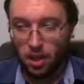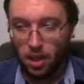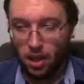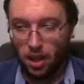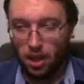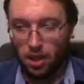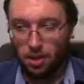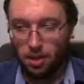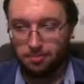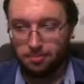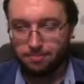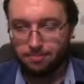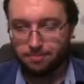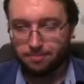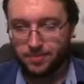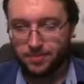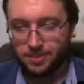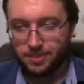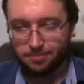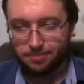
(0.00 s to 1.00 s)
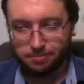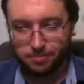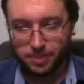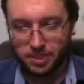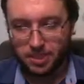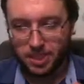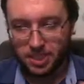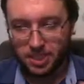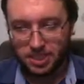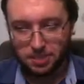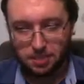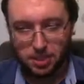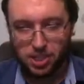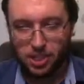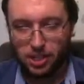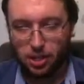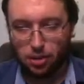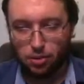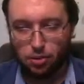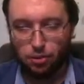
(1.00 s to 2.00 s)
especially
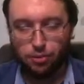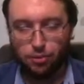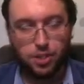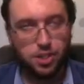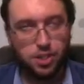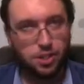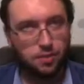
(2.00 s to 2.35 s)
local fishing